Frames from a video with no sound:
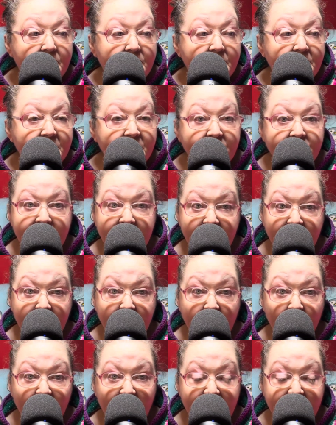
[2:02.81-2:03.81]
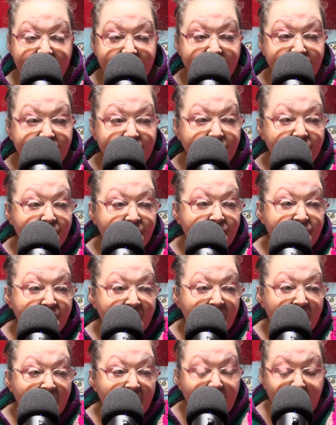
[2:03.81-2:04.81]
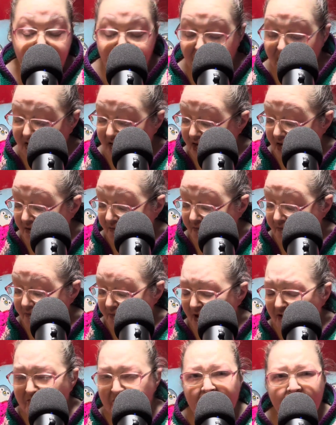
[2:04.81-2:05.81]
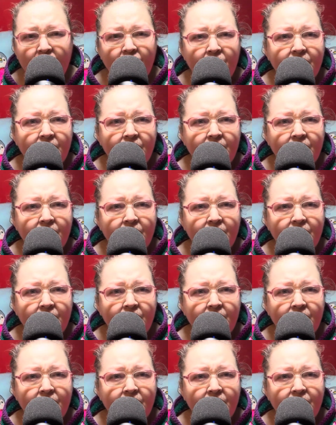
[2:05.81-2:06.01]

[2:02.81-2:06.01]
Stephen West. I've really gotten